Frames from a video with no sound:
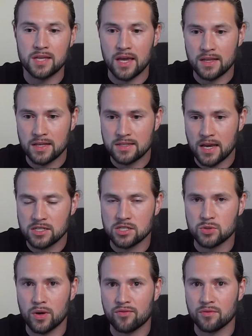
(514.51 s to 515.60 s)
That takes us
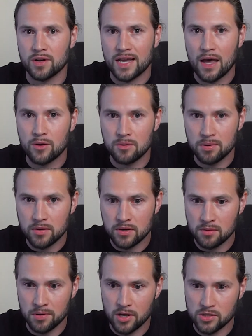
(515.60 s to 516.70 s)
away from accountability
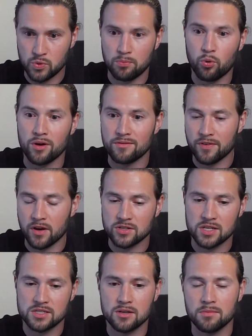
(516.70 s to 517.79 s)
because we point fingers
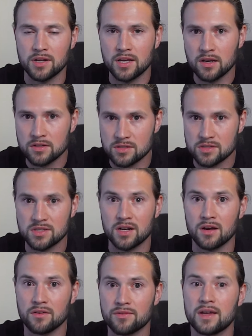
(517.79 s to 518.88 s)
at somebody else instead
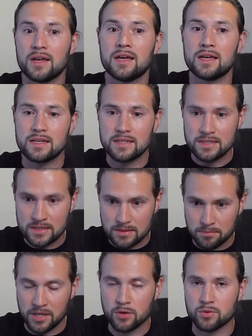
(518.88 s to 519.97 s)
of
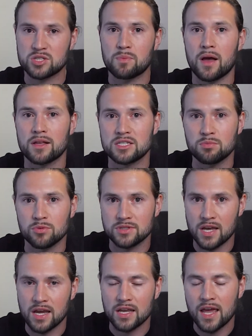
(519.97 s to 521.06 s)
being responsible and
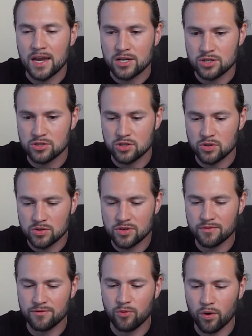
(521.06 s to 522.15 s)
taking action. So those are
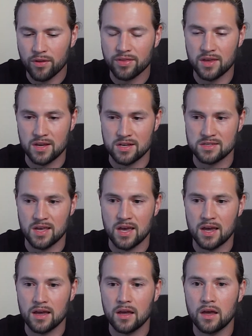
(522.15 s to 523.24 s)
four things
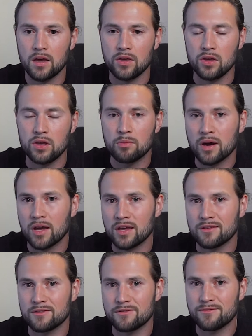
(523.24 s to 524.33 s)
that you might
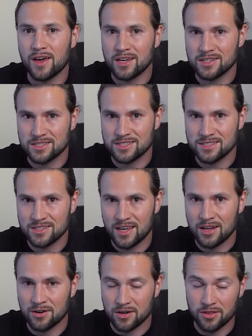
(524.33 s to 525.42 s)
face
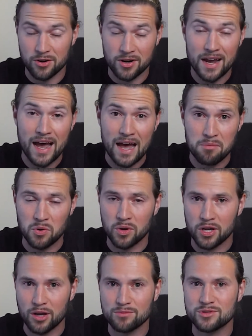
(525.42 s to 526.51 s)
and they're common when
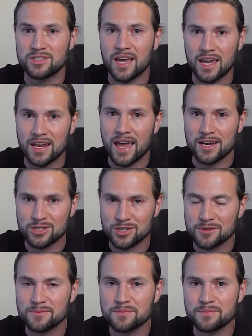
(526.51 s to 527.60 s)
it comes to taking action.